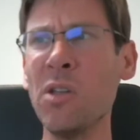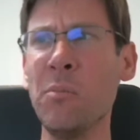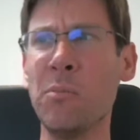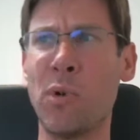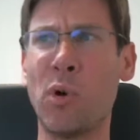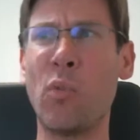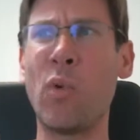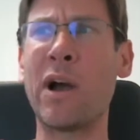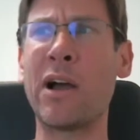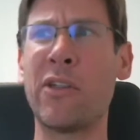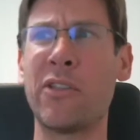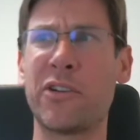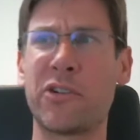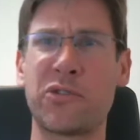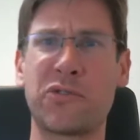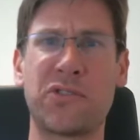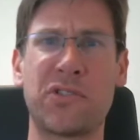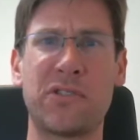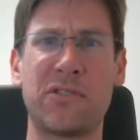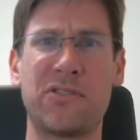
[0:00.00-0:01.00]
But while
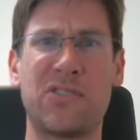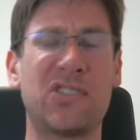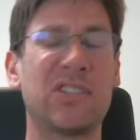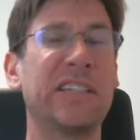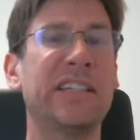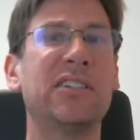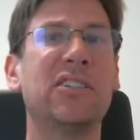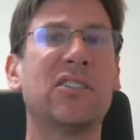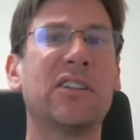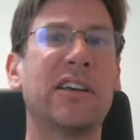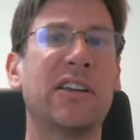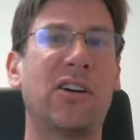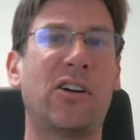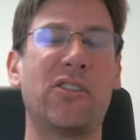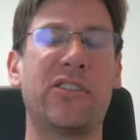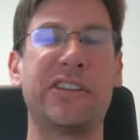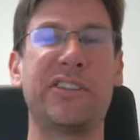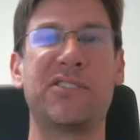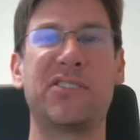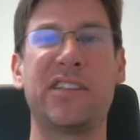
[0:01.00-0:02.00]
there's skill in
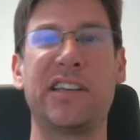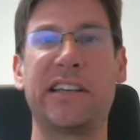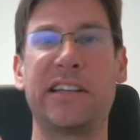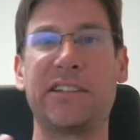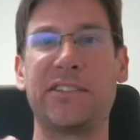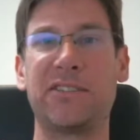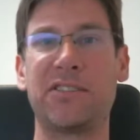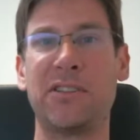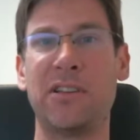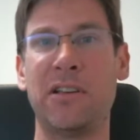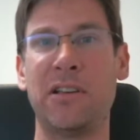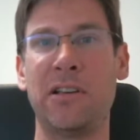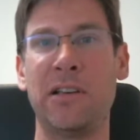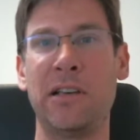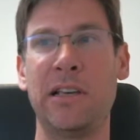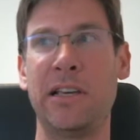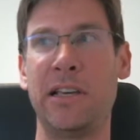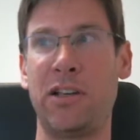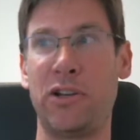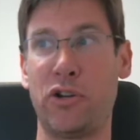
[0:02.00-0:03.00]
all these things,
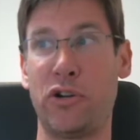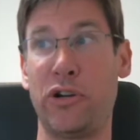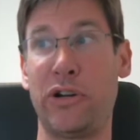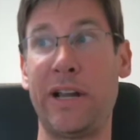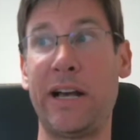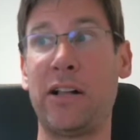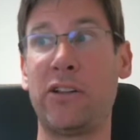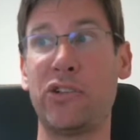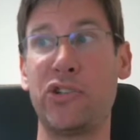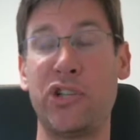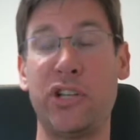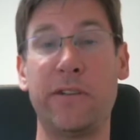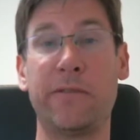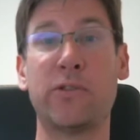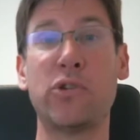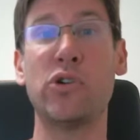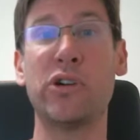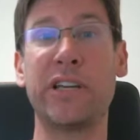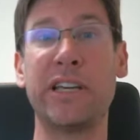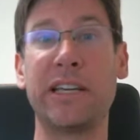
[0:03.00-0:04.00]
in her analogy
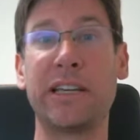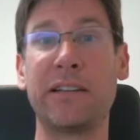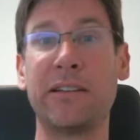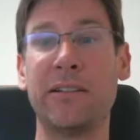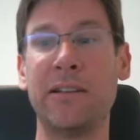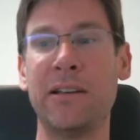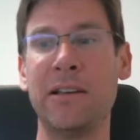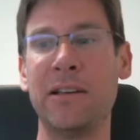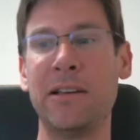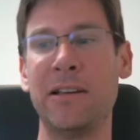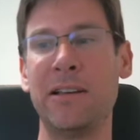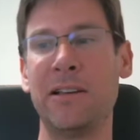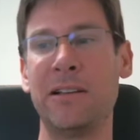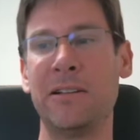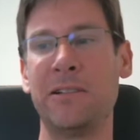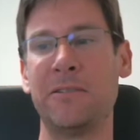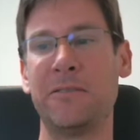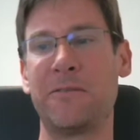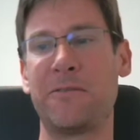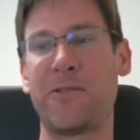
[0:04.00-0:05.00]
cooking,
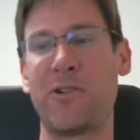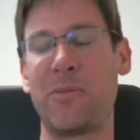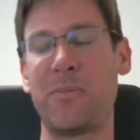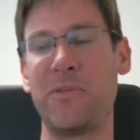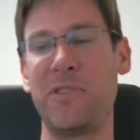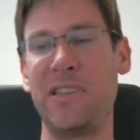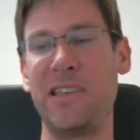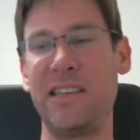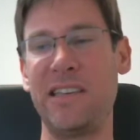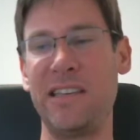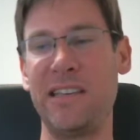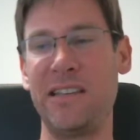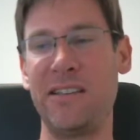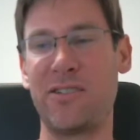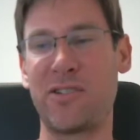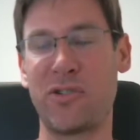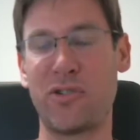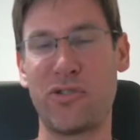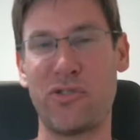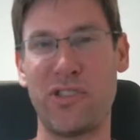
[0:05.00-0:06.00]
from the
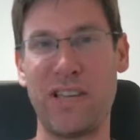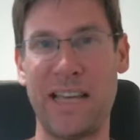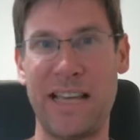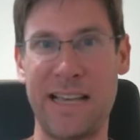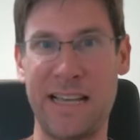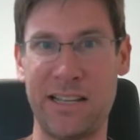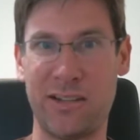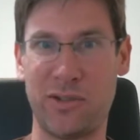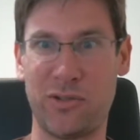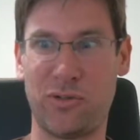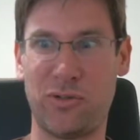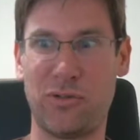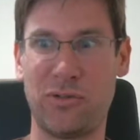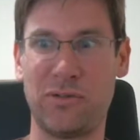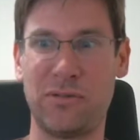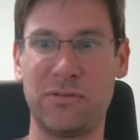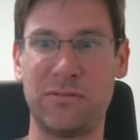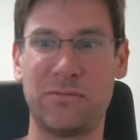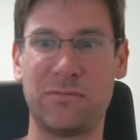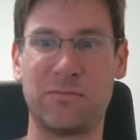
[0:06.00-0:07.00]
turn the handle,
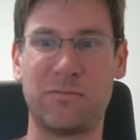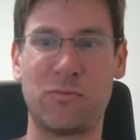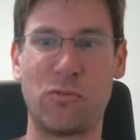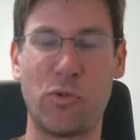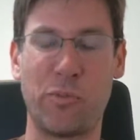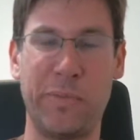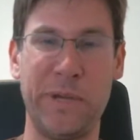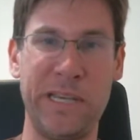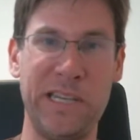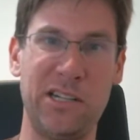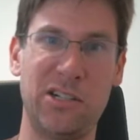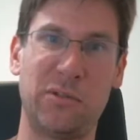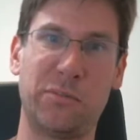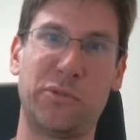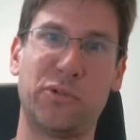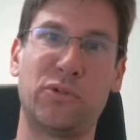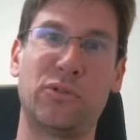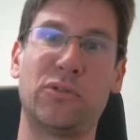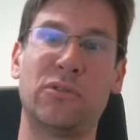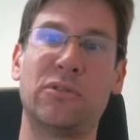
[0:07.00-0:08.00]

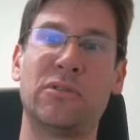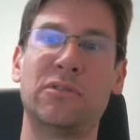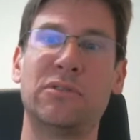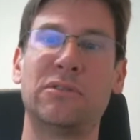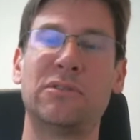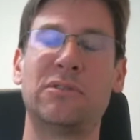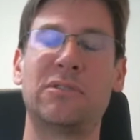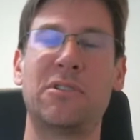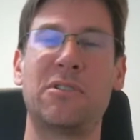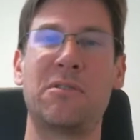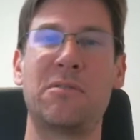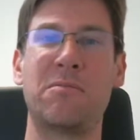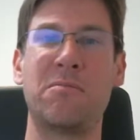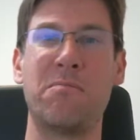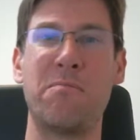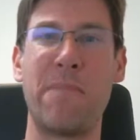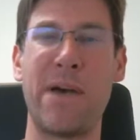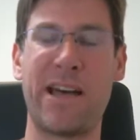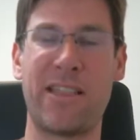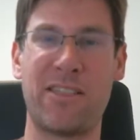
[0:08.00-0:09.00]
repeatable,
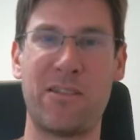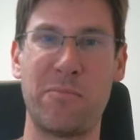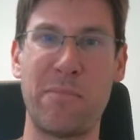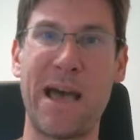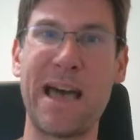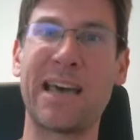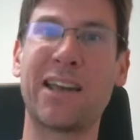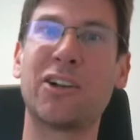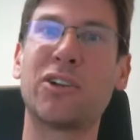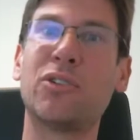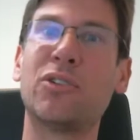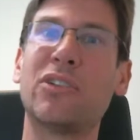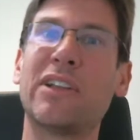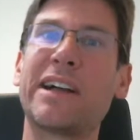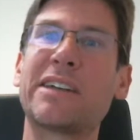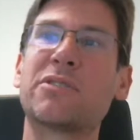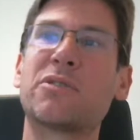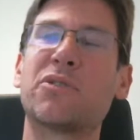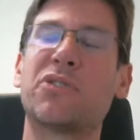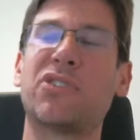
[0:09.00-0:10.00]
mathematical
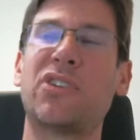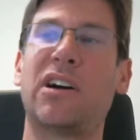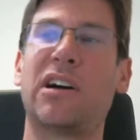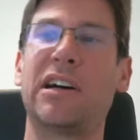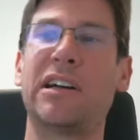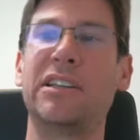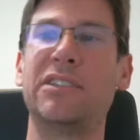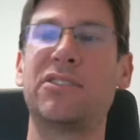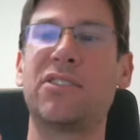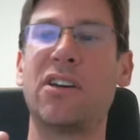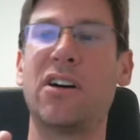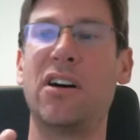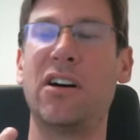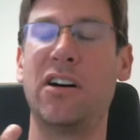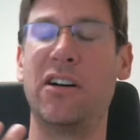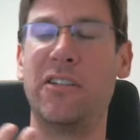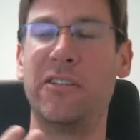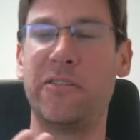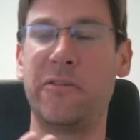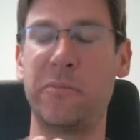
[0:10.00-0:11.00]
exercise
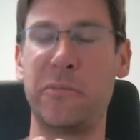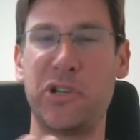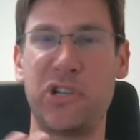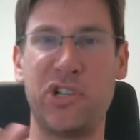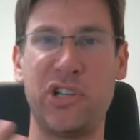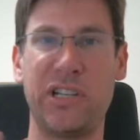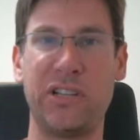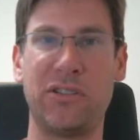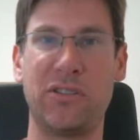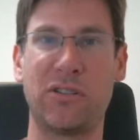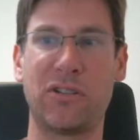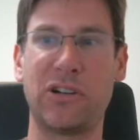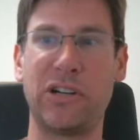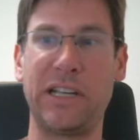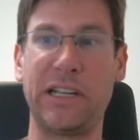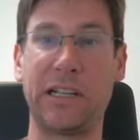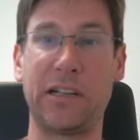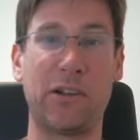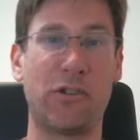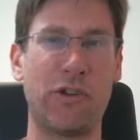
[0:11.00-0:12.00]
of machine
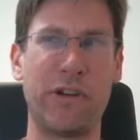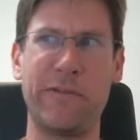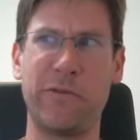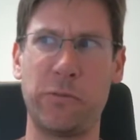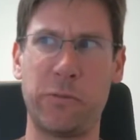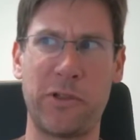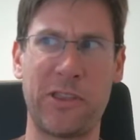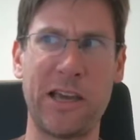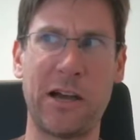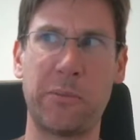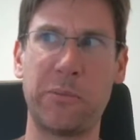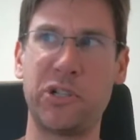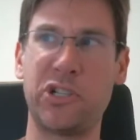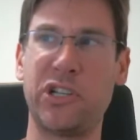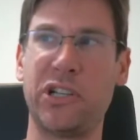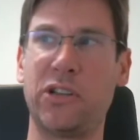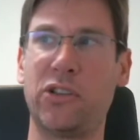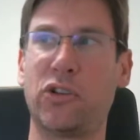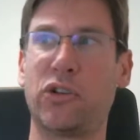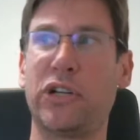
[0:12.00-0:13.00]
learning, or even without
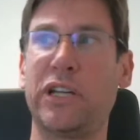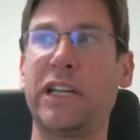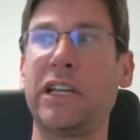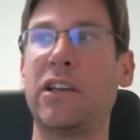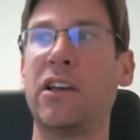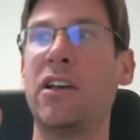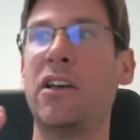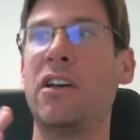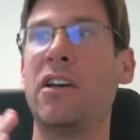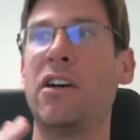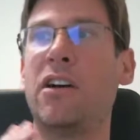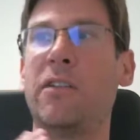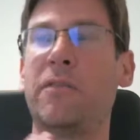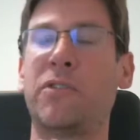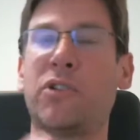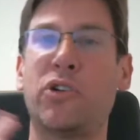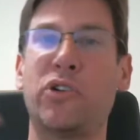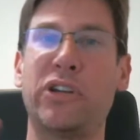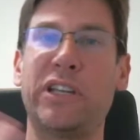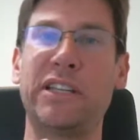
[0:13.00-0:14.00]
machine learning, of
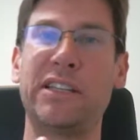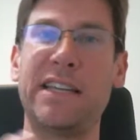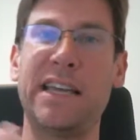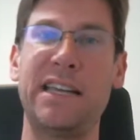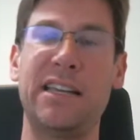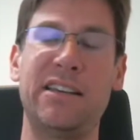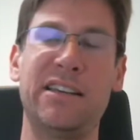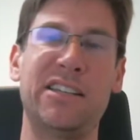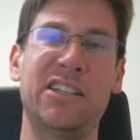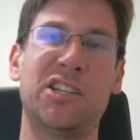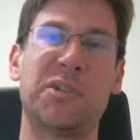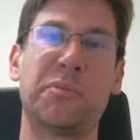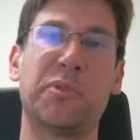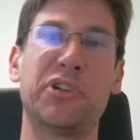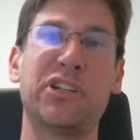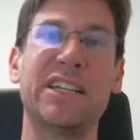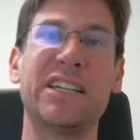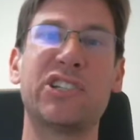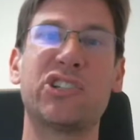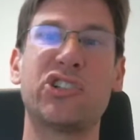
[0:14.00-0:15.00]
turning data into
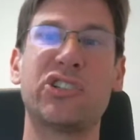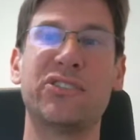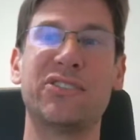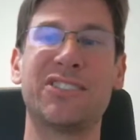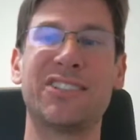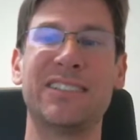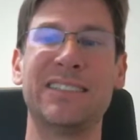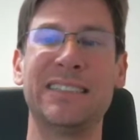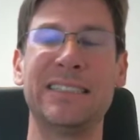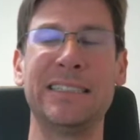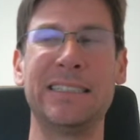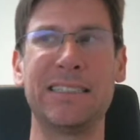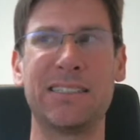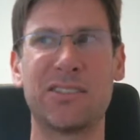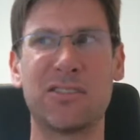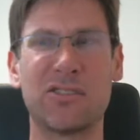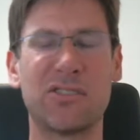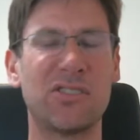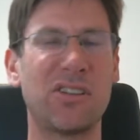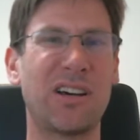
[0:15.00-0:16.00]
predictions,
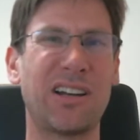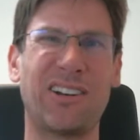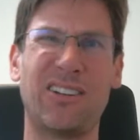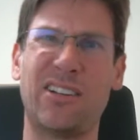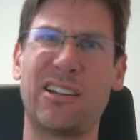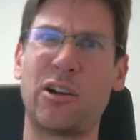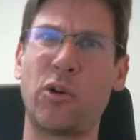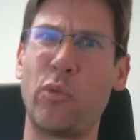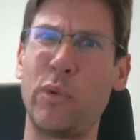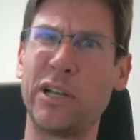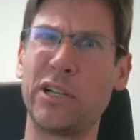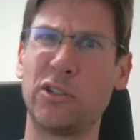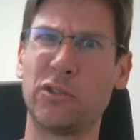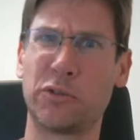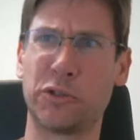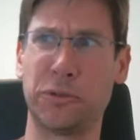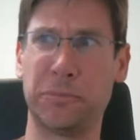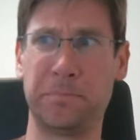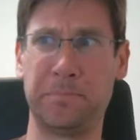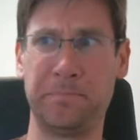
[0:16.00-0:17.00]
there's not a lot of wiggle
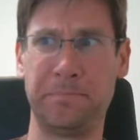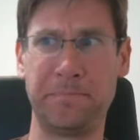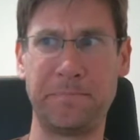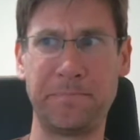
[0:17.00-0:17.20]
room.